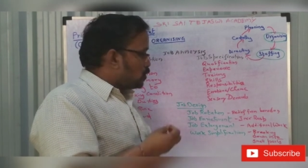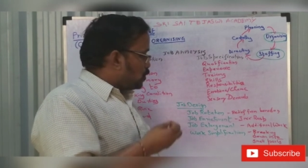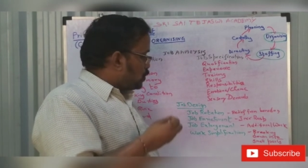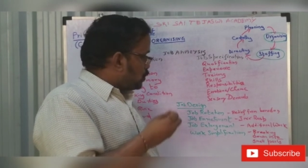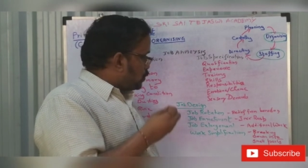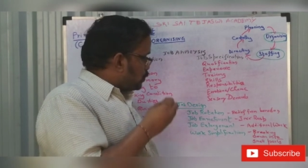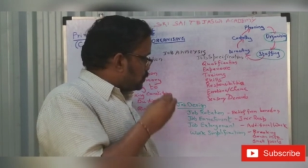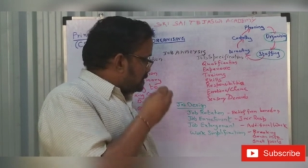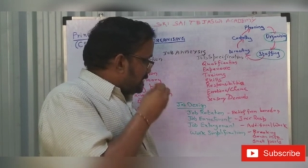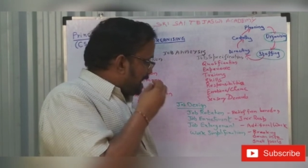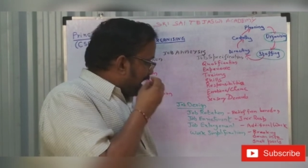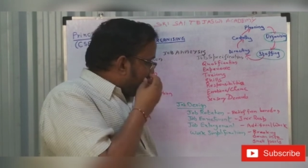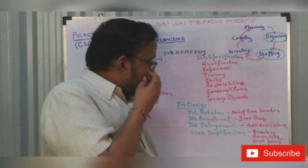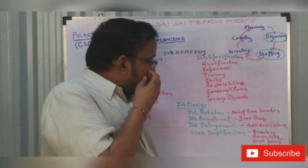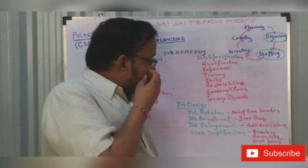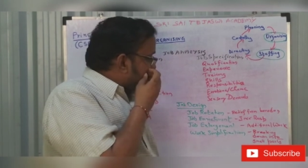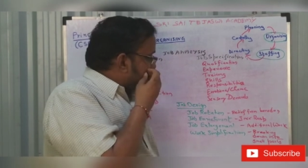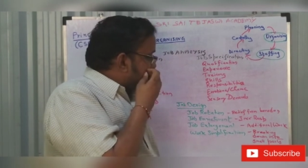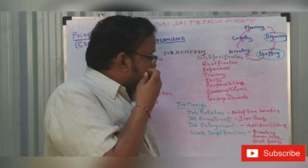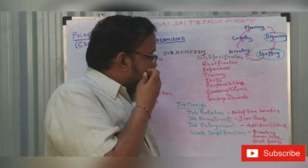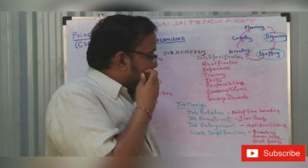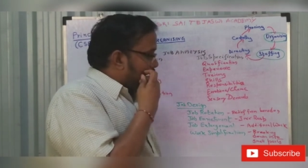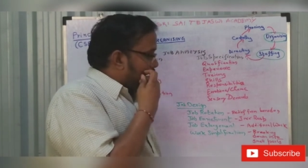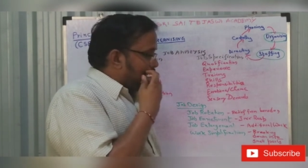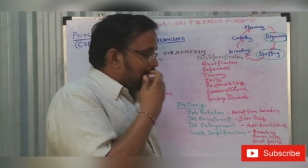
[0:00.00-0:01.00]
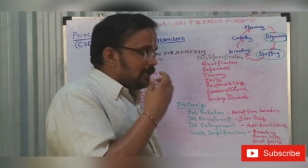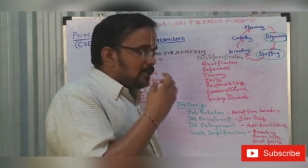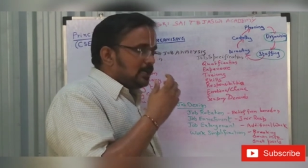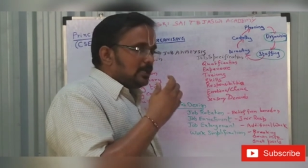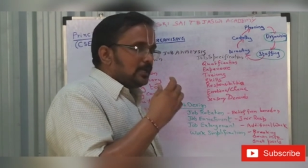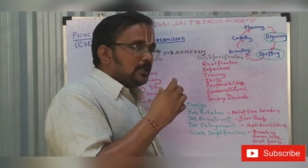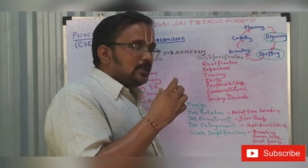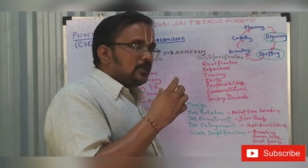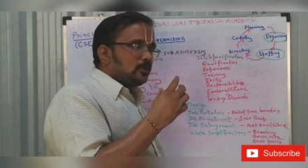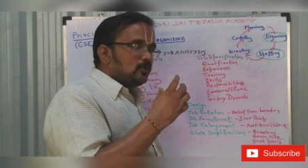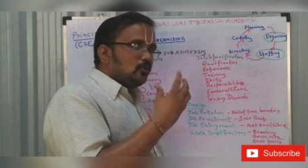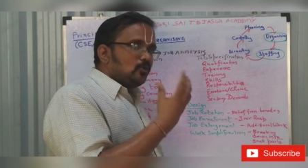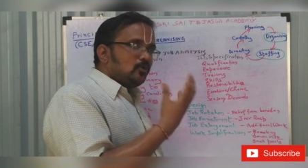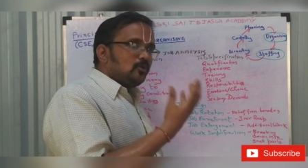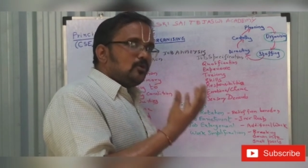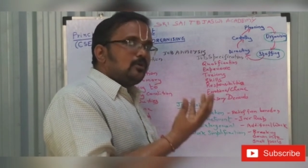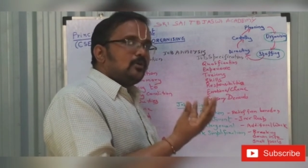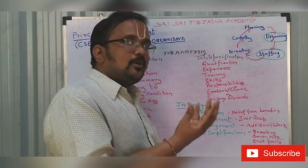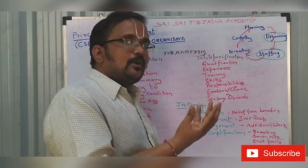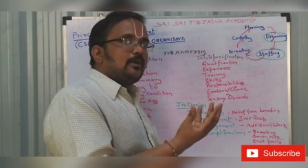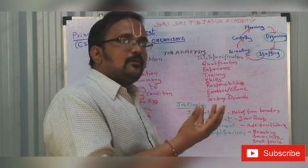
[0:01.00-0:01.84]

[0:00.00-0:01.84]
So to change that, you